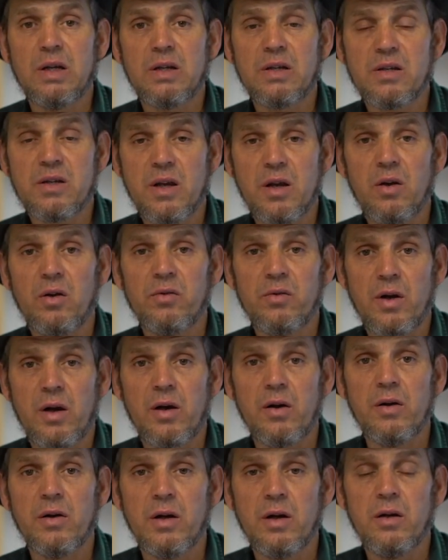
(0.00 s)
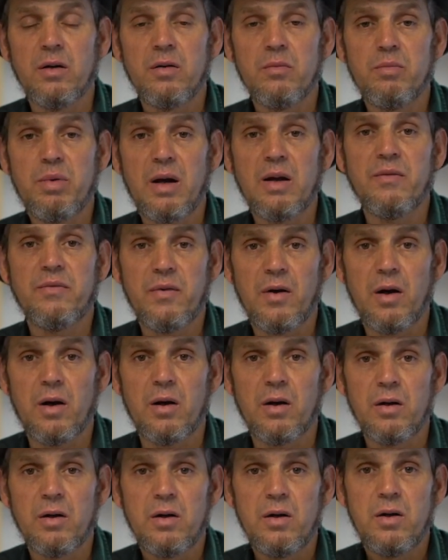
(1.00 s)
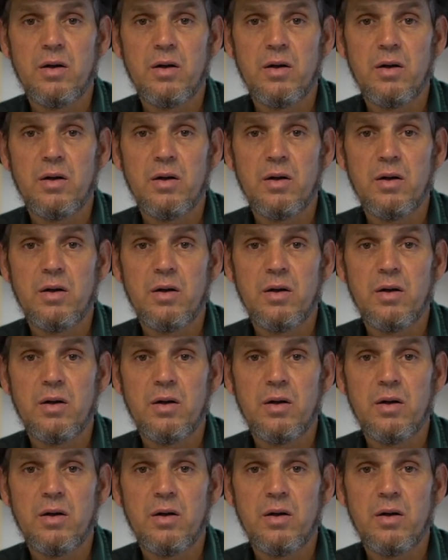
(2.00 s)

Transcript: sales area by far.